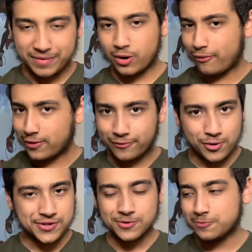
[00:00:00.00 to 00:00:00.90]
over the
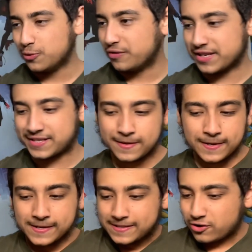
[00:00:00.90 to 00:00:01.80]
first two movies.
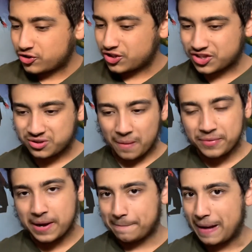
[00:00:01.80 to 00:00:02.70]
There's just something
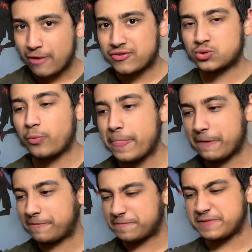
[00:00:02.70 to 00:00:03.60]
about this one
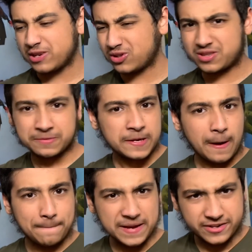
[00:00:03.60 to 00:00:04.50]
that feels a
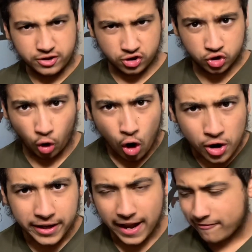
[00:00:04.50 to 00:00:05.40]
bit
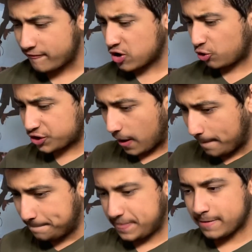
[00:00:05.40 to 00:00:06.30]
dark. It feels a
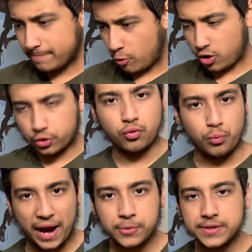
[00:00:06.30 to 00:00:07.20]
bit more
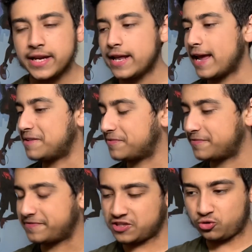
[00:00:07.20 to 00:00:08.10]
grounded. It
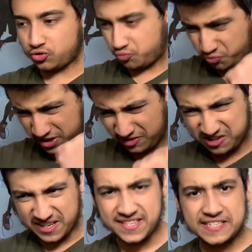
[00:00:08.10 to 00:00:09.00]
feels
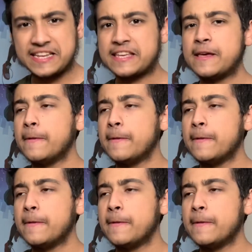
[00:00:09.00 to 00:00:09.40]
realistic.